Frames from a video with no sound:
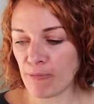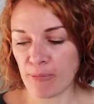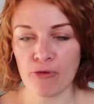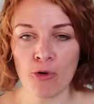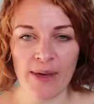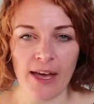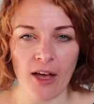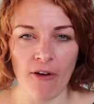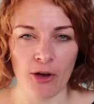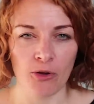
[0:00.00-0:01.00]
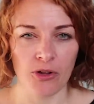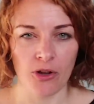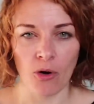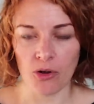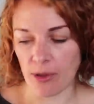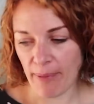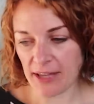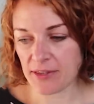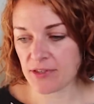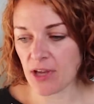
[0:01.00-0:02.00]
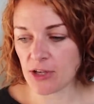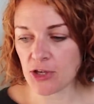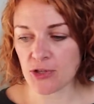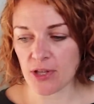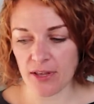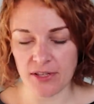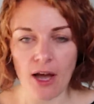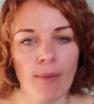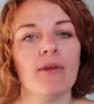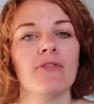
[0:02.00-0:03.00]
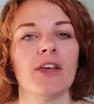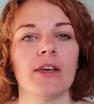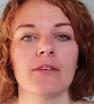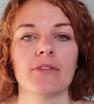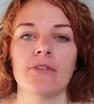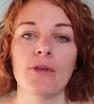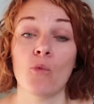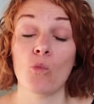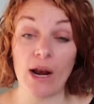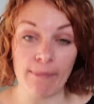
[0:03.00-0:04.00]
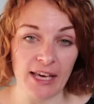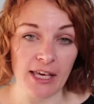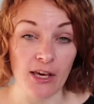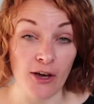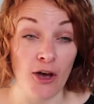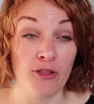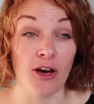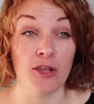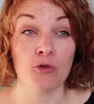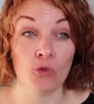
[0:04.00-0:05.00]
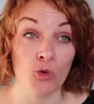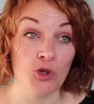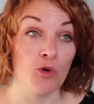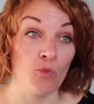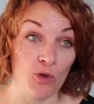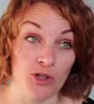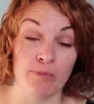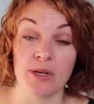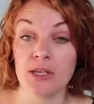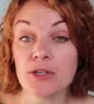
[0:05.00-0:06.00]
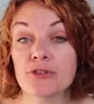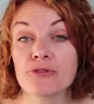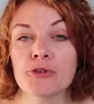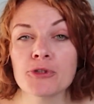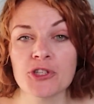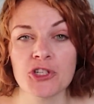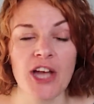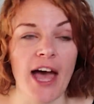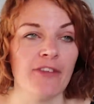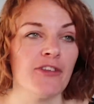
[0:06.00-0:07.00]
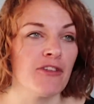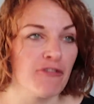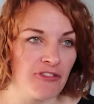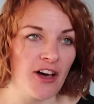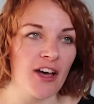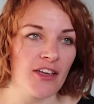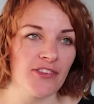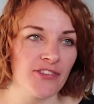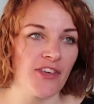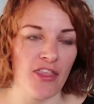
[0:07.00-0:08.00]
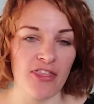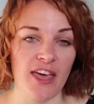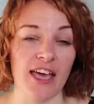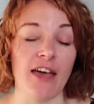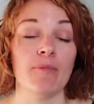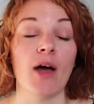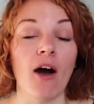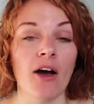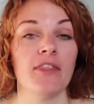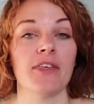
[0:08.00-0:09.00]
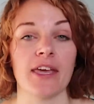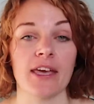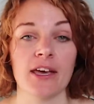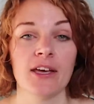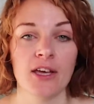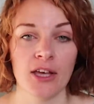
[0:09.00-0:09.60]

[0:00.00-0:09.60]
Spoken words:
Before we get going on the patterns, there's a couple of things when making a coat that I thought would be useful to share. So the first thing, and I think